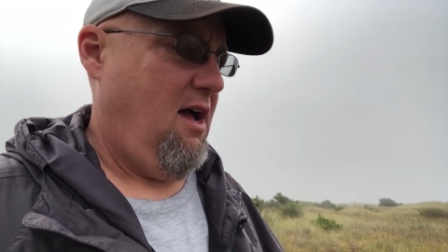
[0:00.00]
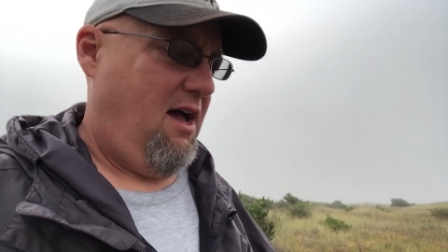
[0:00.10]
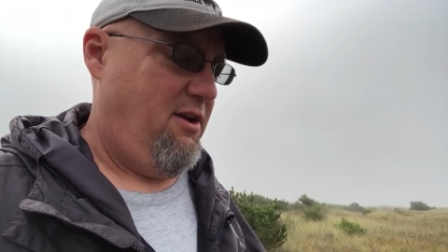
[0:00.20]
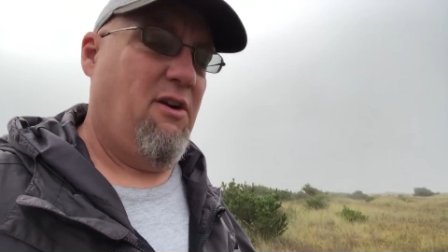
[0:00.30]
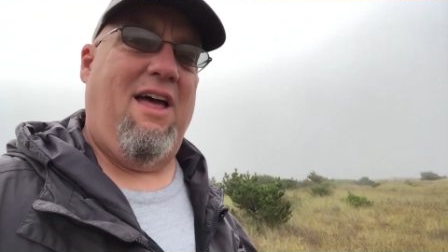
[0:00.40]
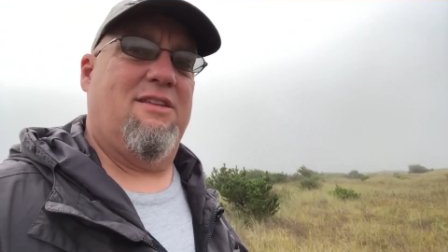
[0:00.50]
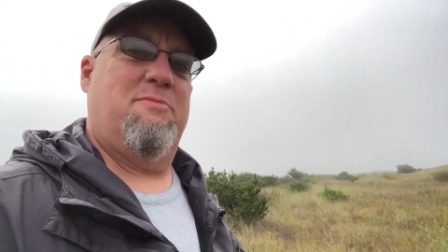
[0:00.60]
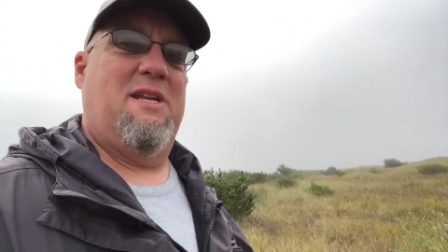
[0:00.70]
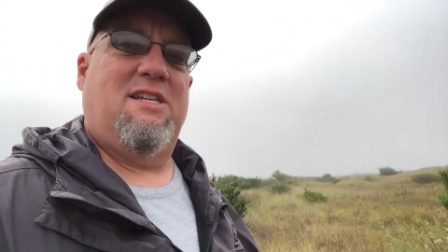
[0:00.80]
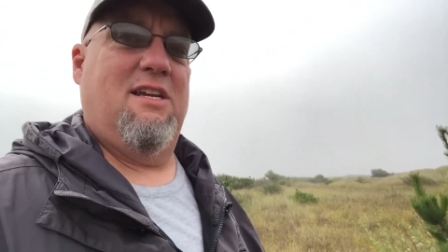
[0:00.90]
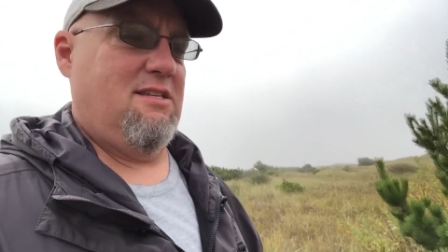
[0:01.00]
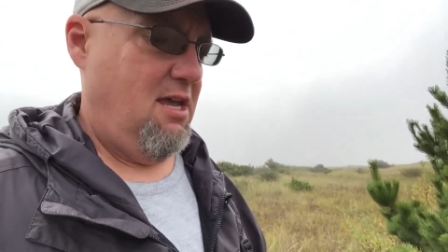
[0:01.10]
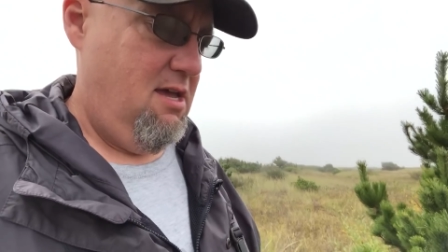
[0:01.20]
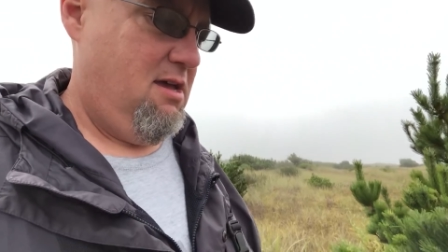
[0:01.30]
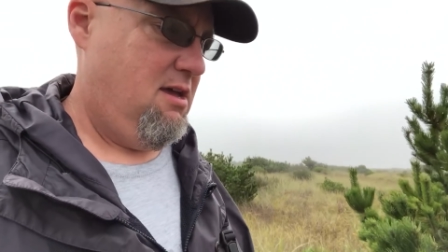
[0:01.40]
I don't know how this beach
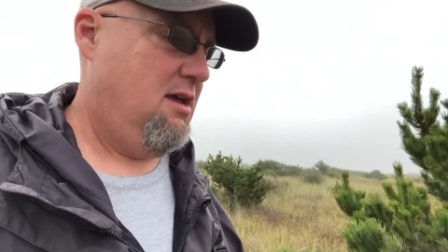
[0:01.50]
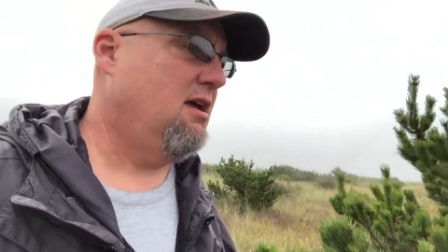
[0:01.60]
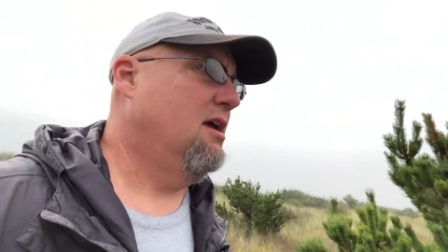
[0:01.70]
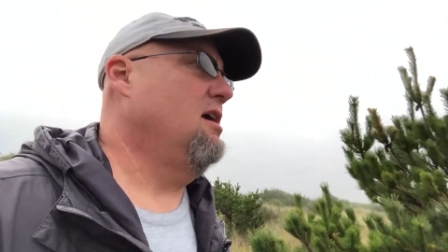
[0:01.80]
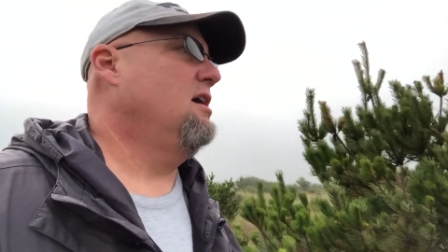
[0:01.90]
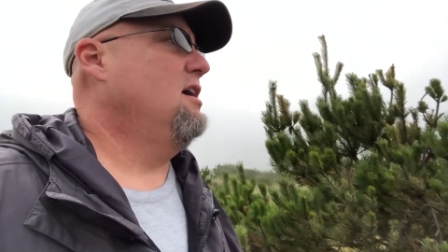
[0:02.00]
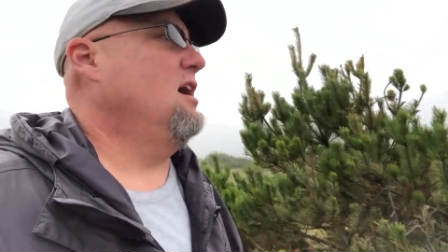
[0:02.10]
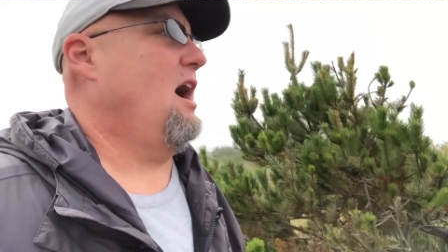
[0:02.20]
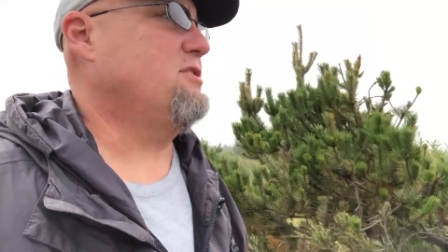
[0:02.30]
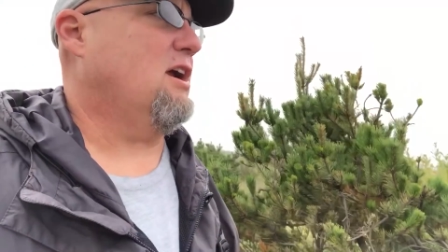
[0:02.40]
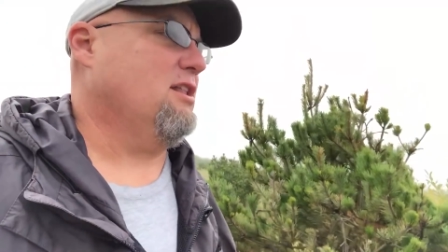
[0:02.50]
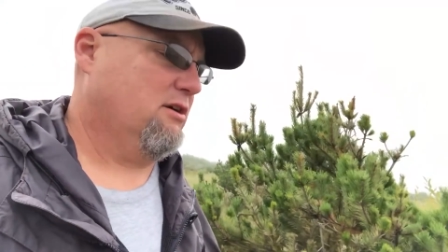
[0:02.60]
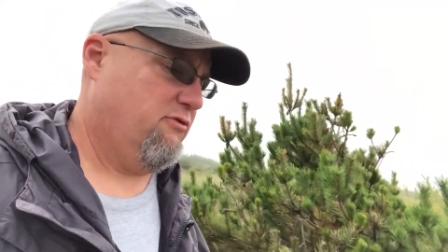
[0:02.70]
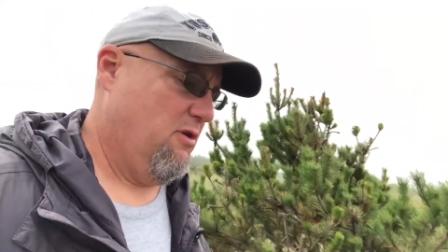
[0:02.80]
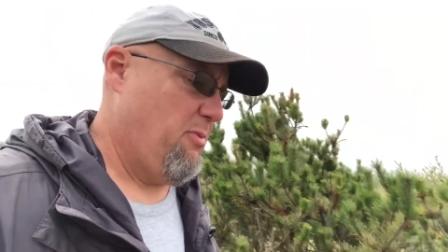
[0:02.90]
is. I tried to
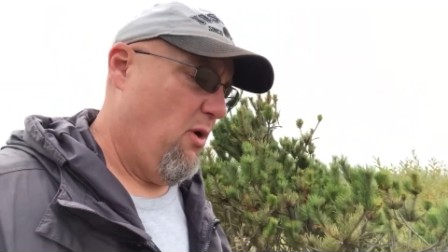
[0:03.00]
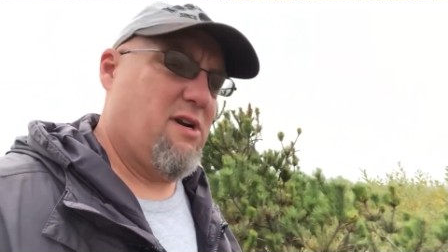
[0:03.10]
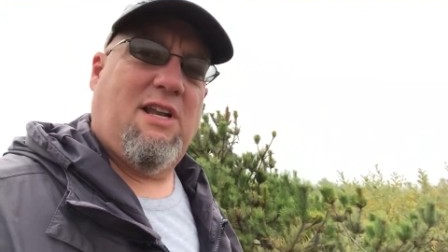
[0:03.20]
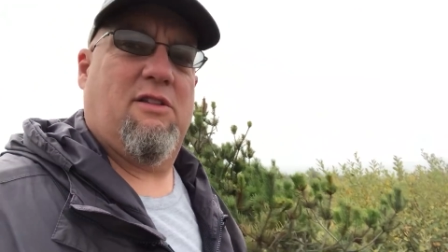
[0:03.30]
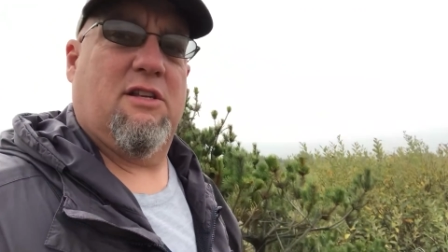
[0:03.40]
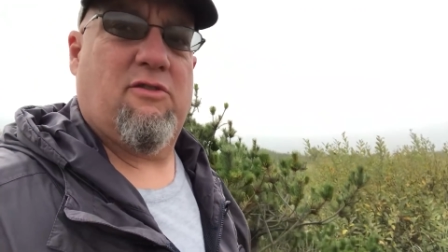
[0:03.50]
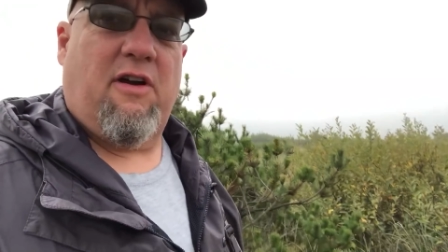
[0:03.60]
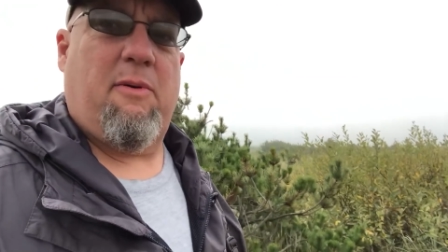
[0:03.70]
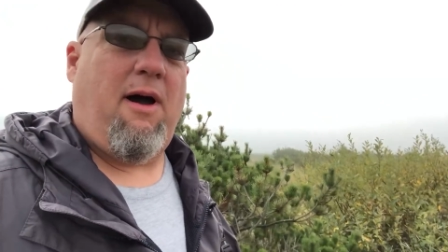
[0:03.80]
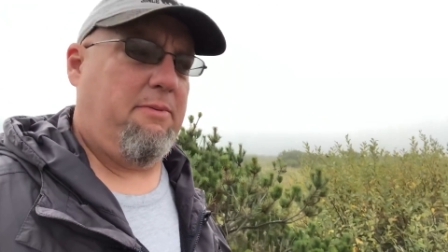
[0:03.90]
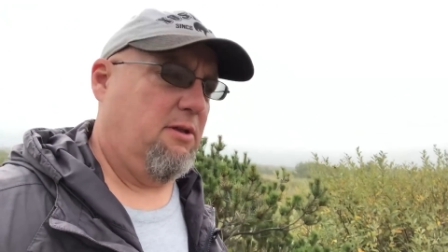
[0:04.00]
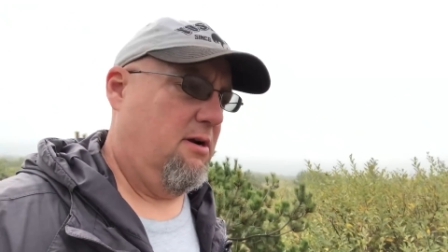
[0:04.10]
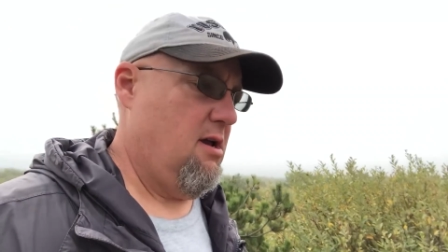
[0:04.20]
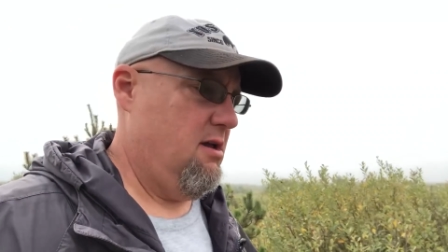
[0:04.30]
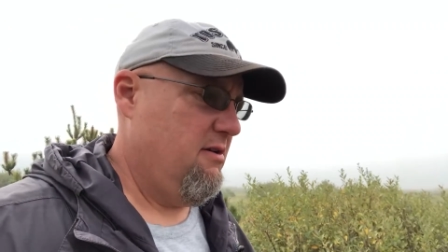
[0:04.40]
look for reports. I don't think it's a very
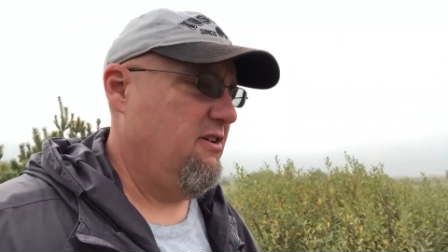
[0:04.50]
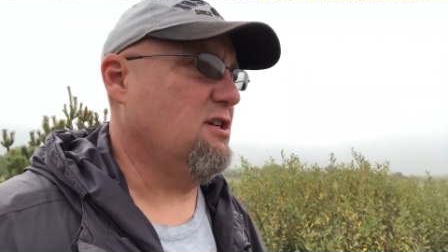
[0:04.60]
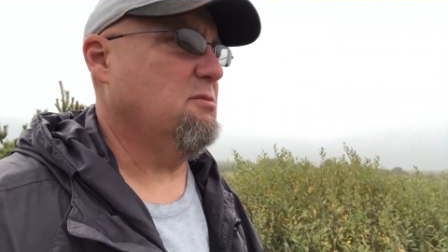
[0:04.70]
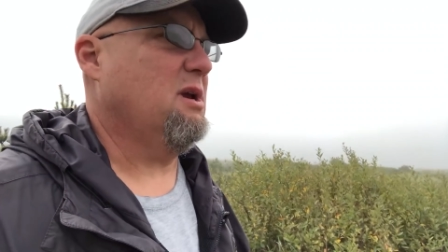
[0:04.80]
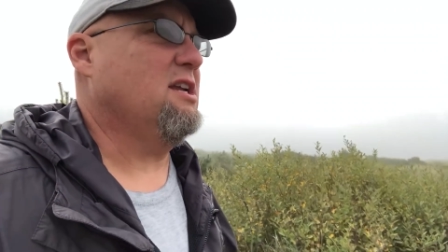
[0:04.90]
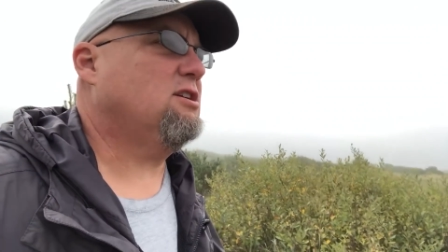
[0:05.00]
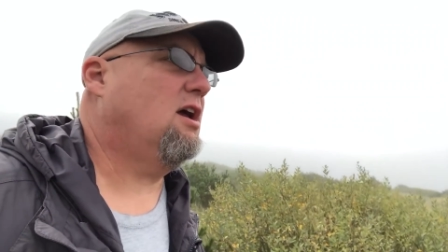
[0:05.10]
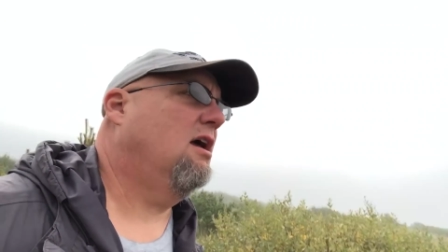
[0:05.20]
popular fishing beach.